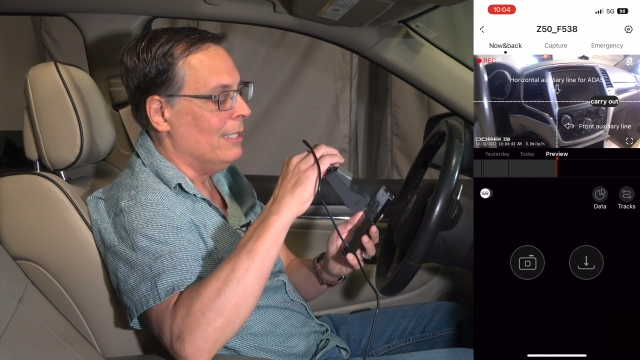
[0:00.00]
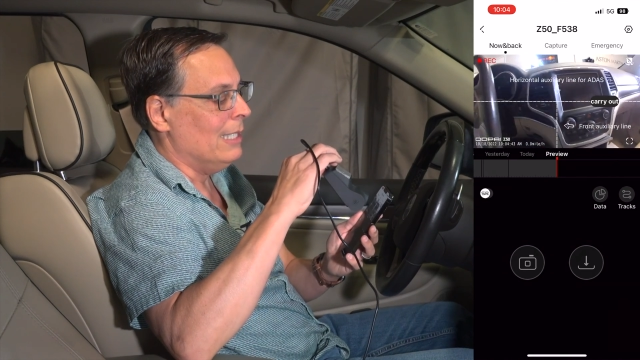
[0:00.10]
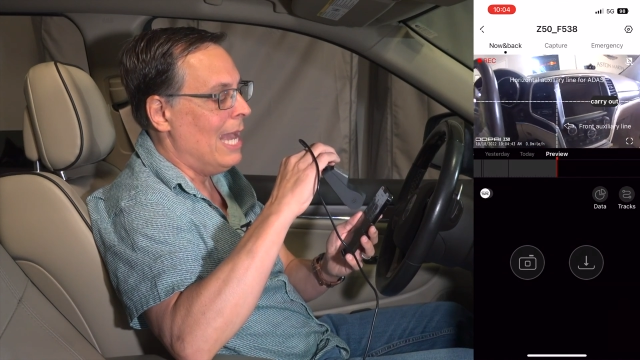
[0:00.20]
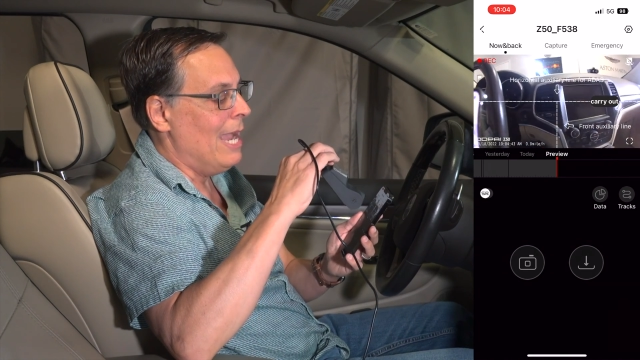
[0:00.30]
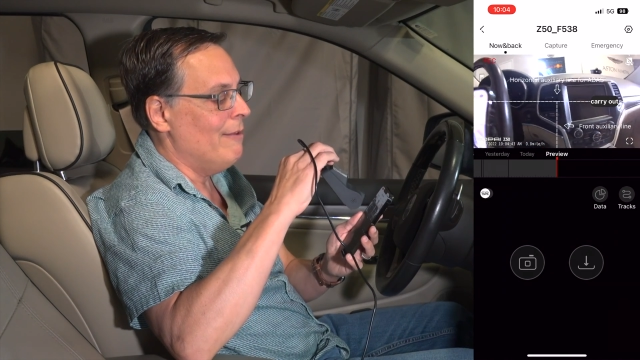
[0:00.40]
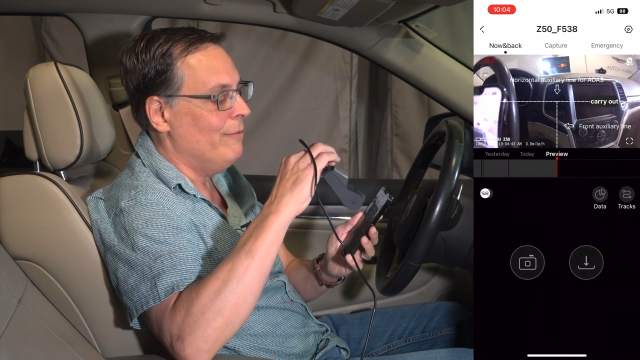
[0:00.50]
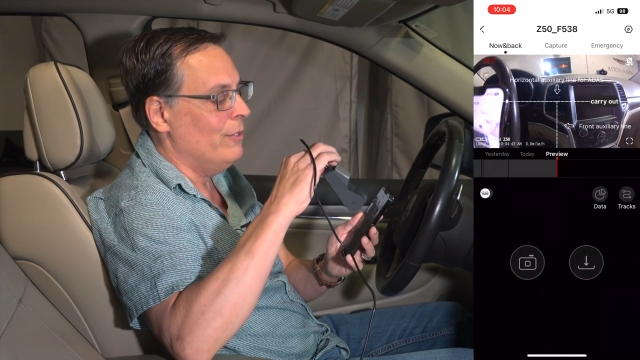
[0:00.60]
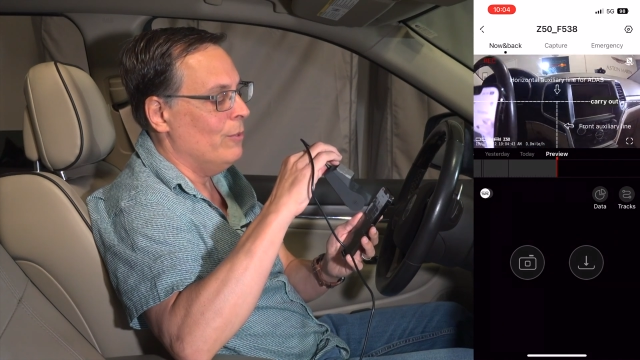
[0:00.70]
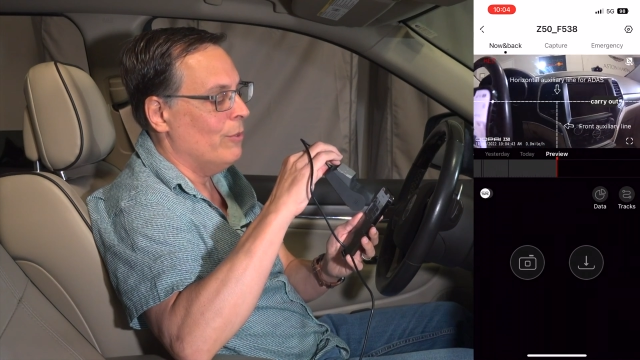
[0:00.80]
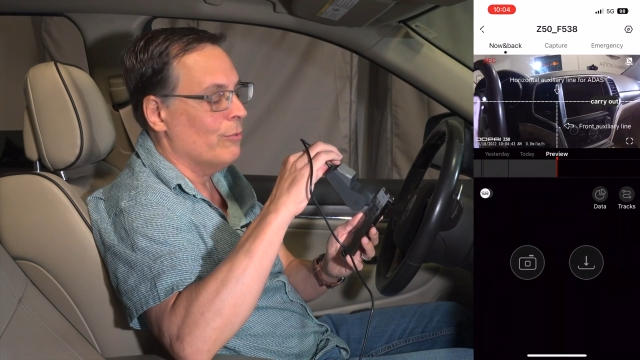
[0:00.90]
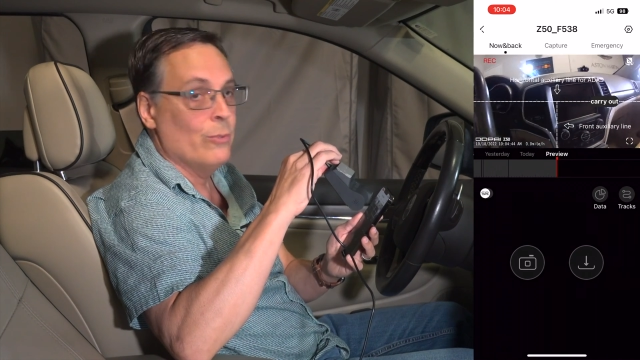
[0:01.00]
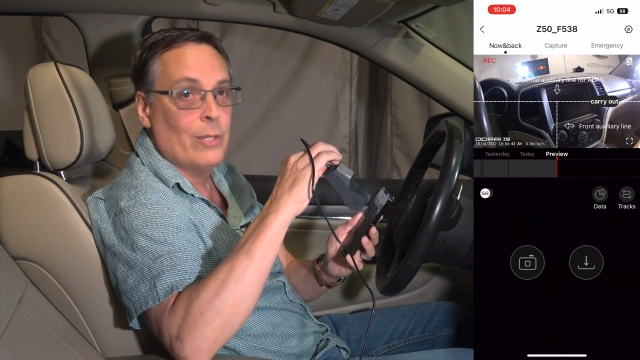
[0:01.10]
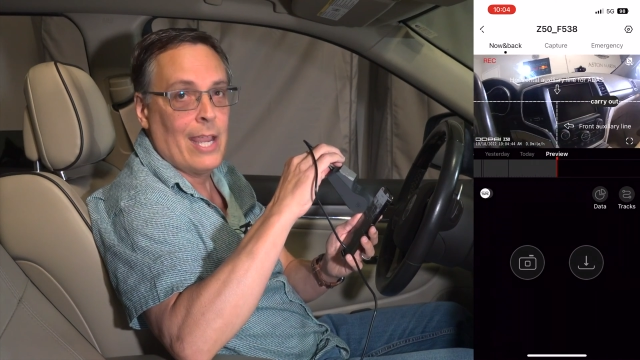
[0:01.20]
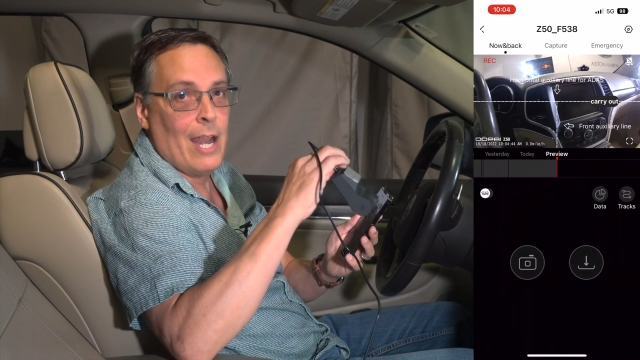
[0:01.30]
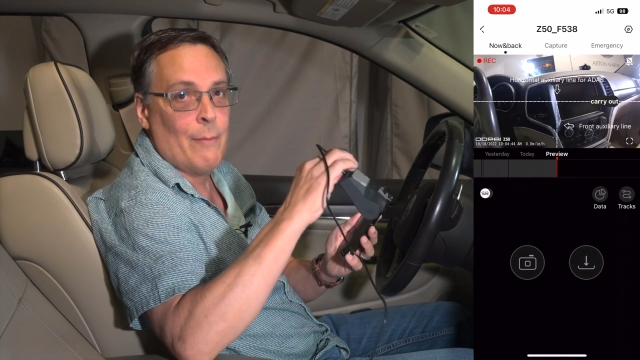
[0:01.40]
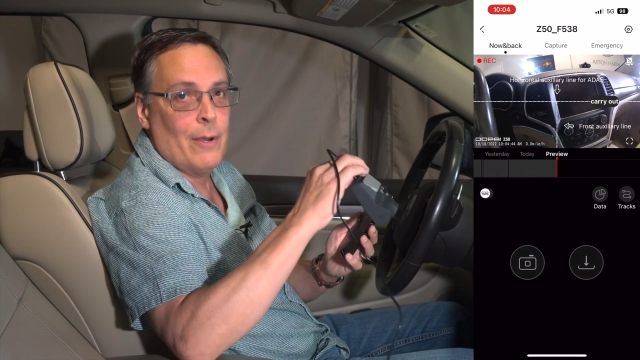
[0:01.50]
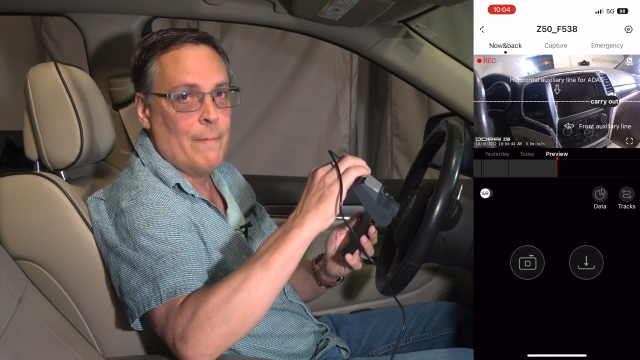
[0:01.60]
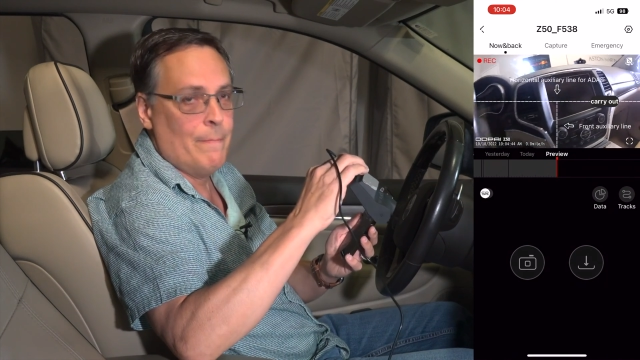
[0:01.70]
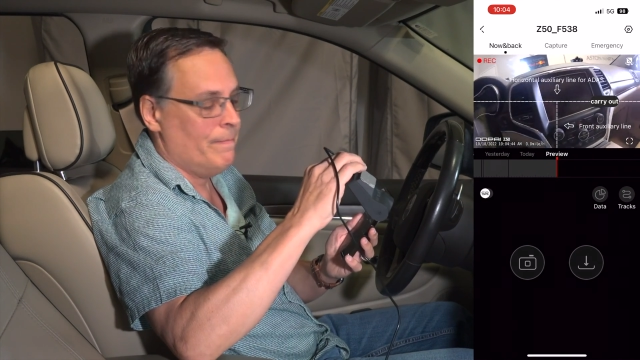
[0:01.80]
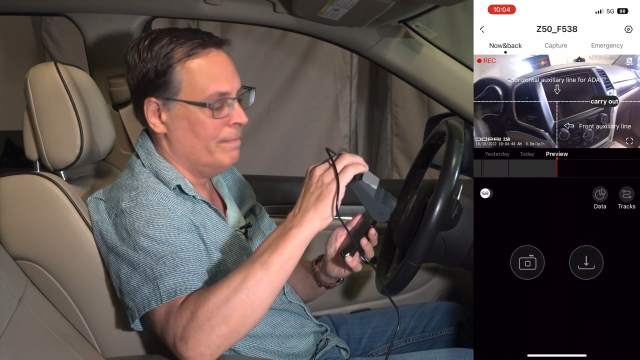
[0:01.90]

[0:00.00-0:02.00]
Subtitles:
live view through the camera.